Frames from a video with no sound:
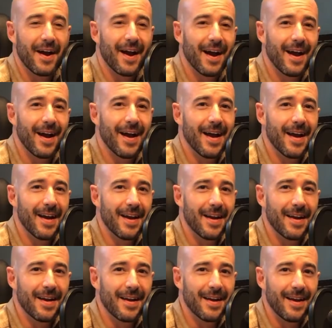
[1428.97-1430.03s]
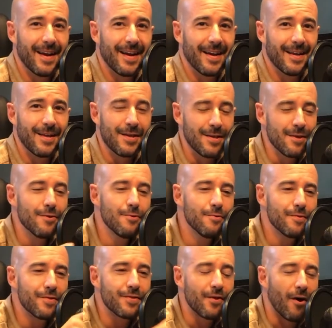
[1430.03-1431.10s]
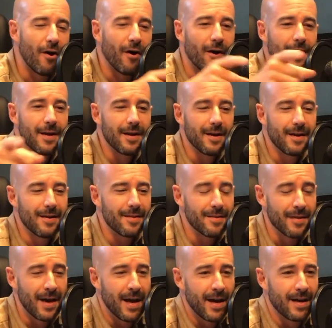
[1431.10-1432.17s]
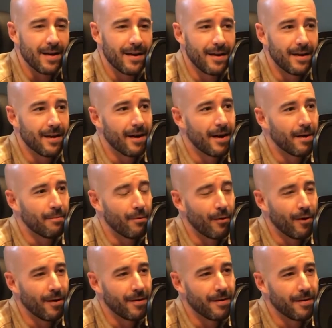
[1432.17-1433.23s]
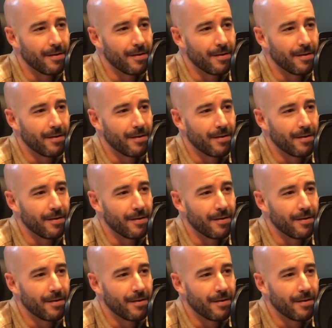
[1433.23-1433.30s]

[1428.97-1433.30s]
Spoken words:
And you thought that I brought